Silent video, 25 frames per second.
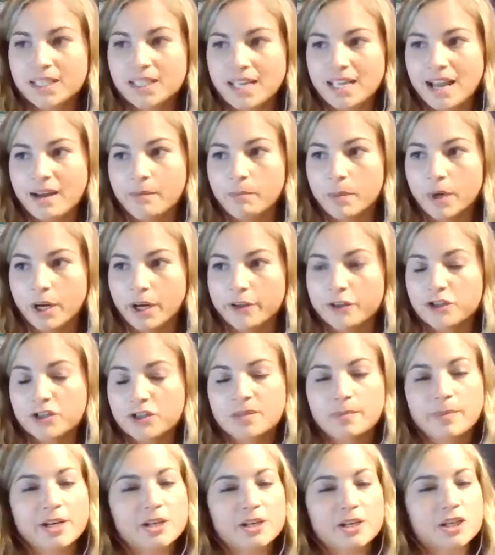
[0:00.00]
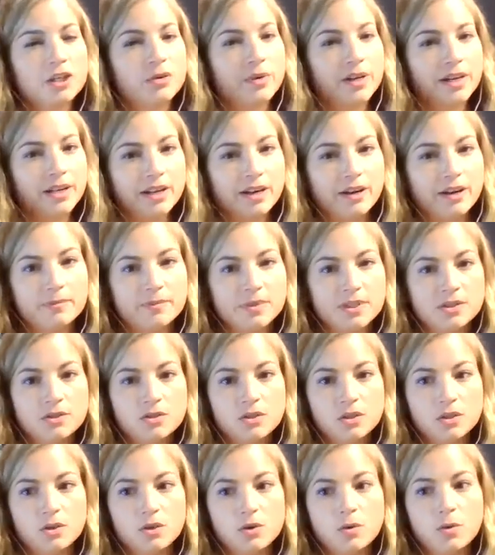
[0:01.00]
not much, especially when it comes
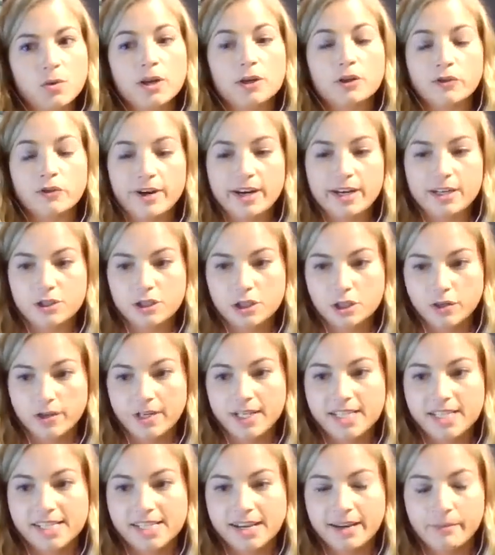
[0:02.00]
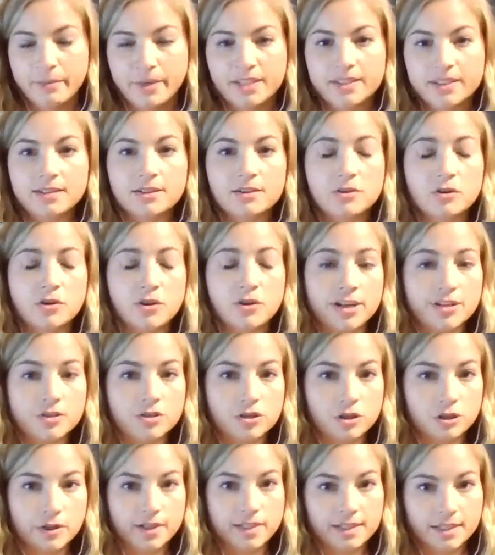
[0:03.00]
to a grand jury indictment, because grand
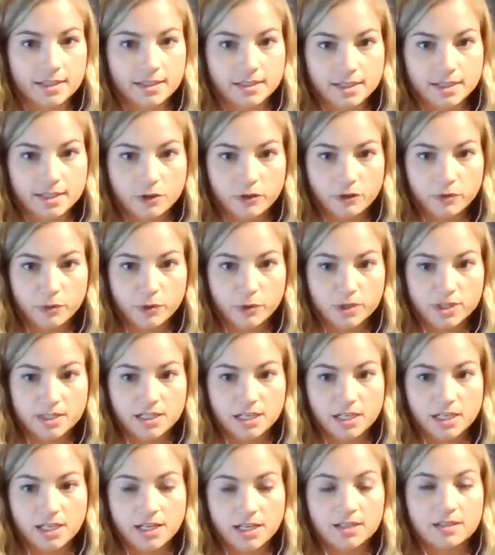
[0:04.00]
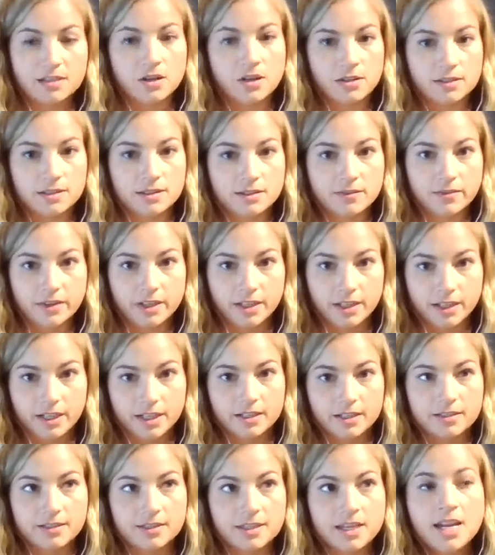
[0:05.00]
jury is a secret proceeding to all
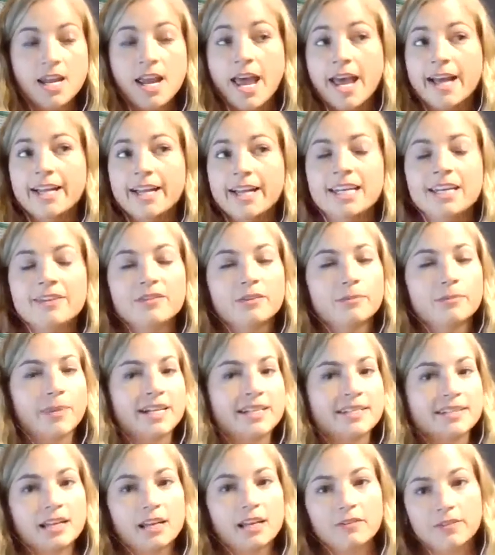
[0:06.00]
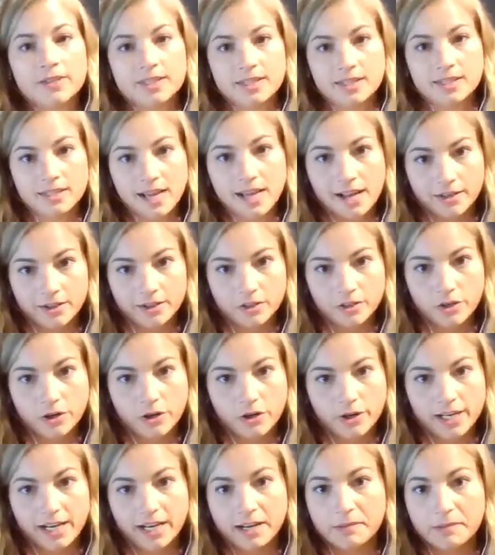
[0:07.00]
civilians, and even myself as a
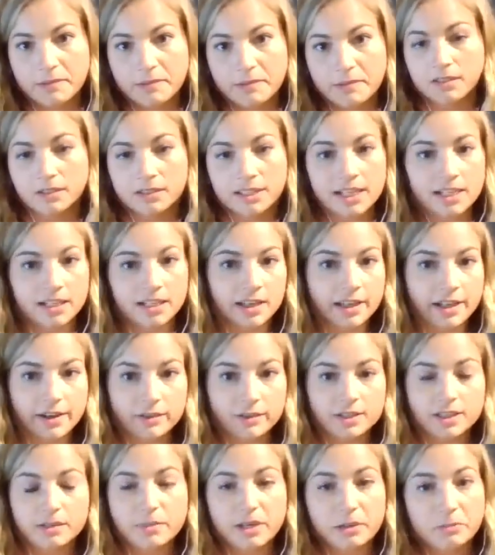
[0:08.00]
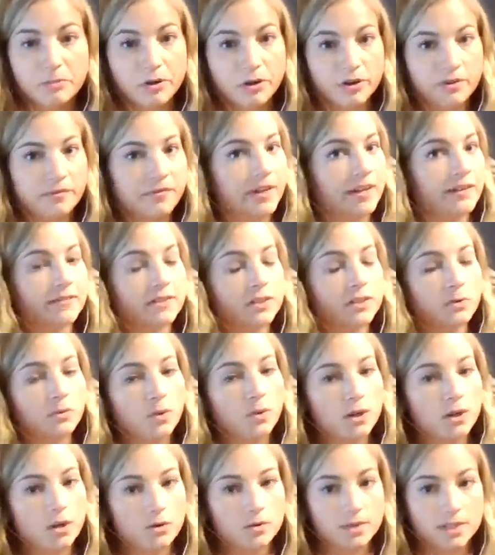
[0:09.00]
non-attorney, I'm still not allowed to be privy to
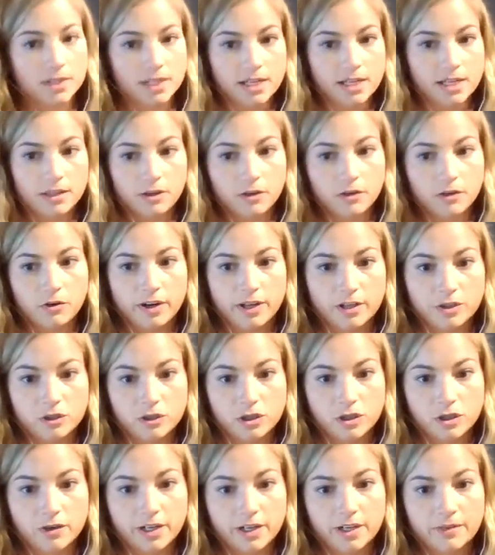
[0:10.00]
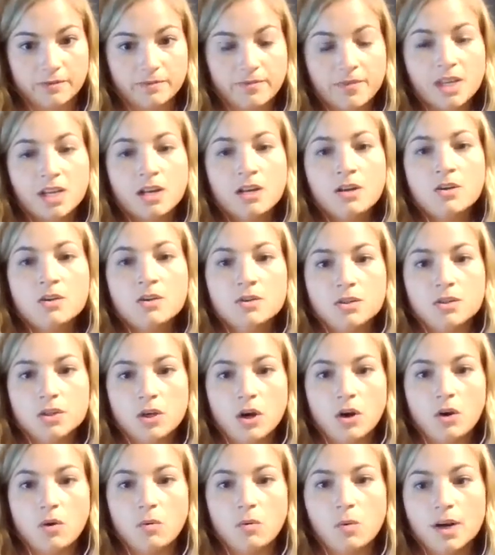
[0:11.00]
what goes on in the grand jury.
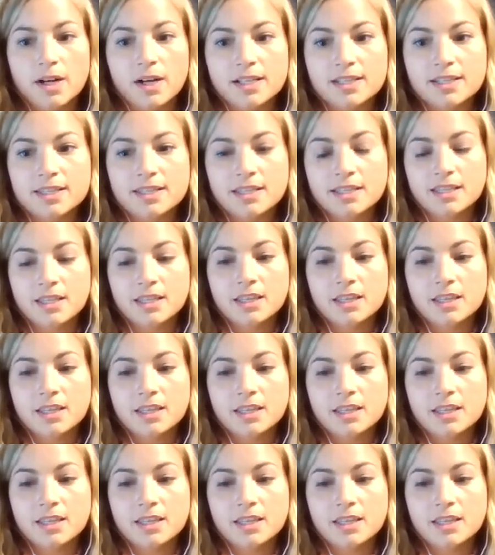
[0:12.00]
So once